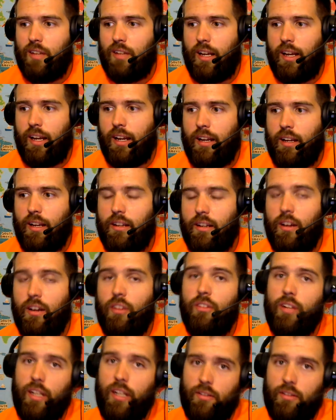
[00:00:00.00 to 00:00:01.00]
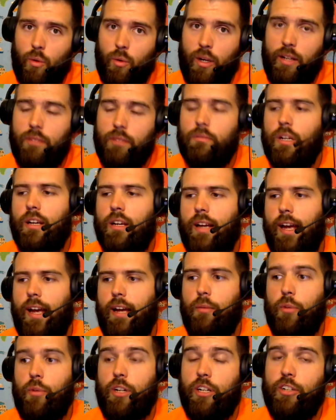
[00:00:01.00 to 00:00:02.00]
another giveaway,
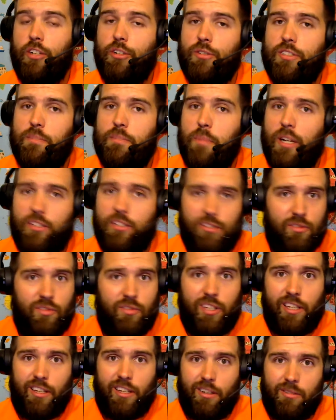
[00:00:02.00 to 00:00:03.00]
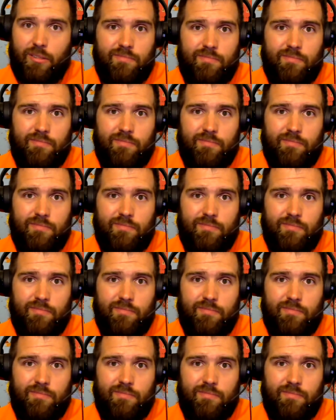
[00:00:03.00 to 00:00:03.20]
and we're going to do a special video.